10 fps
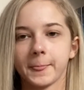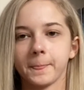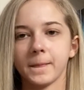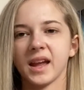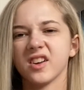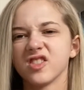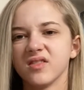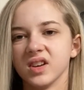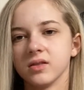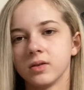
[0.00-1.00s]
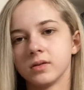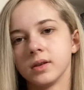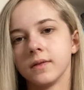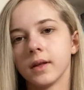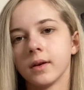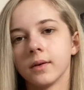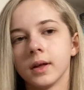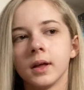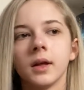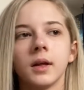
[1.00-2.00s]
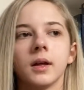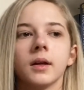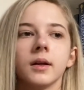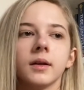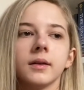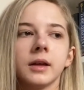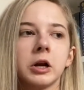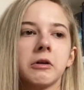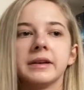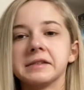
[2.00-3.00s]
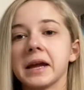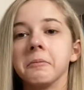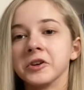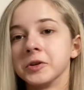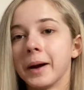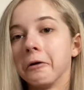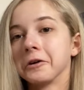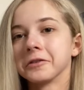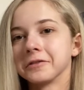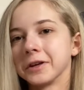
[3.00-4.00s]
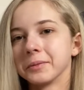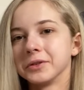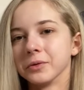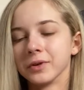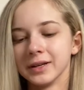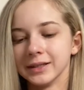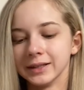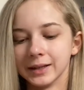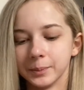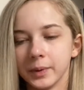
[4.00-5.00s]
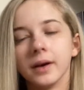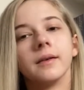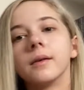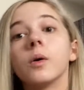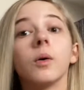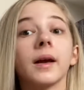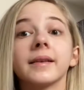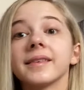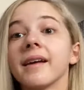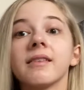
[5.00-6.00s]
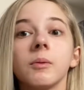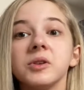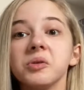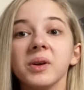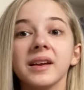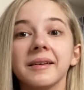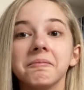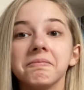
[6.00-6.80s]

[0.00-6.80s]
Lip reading: Yeah, I should finish it soon though. Yeah, I can't really say much about it because obviously I'm still reading it, but all I can say is I'm enjoying it.